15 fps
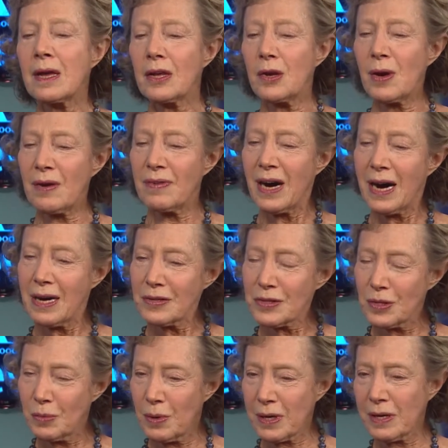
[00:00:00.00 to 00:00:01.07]
You have
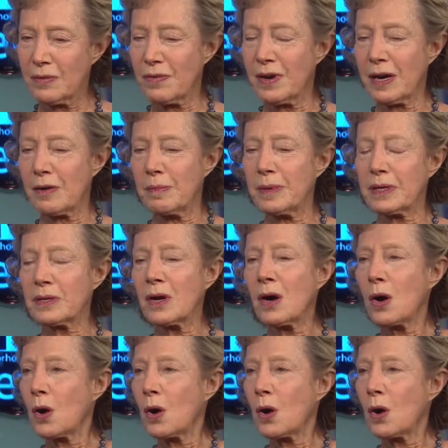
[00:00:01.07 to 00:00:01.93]
hostile work environment